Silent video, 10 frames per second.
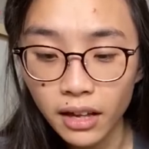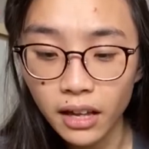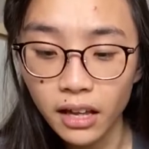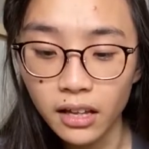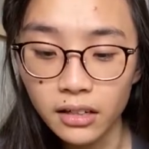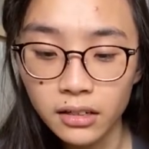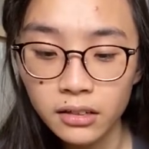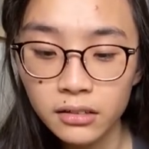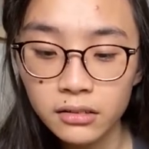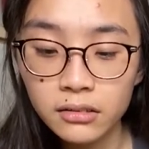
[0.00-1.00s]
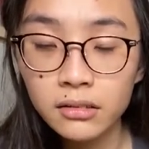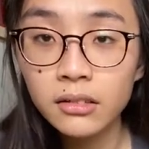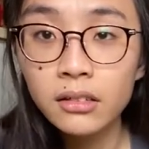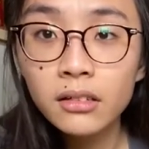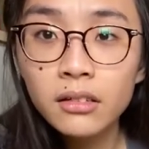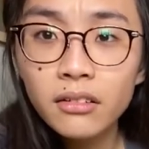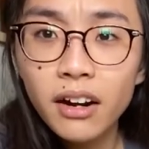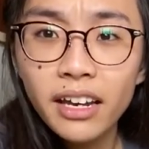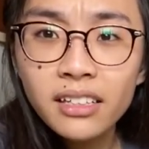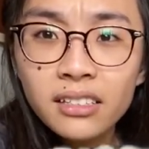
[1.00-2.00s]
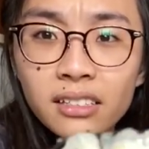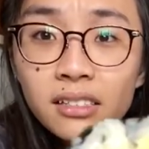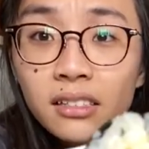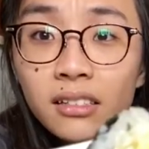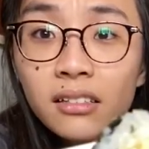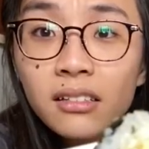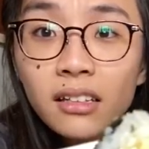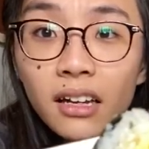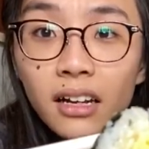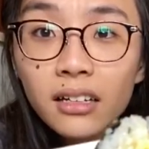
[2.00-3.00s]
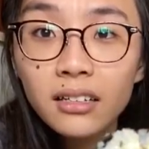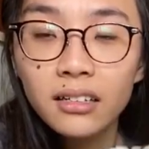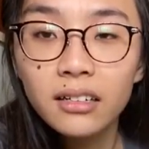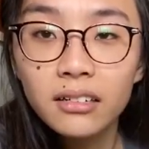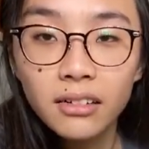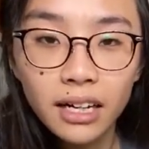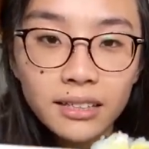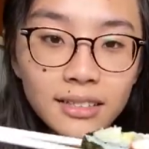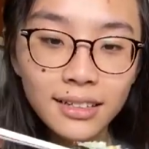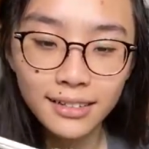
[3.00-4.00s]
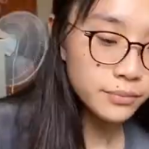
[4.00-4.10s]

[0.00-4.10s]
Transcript: and rice. Yeah, the rice.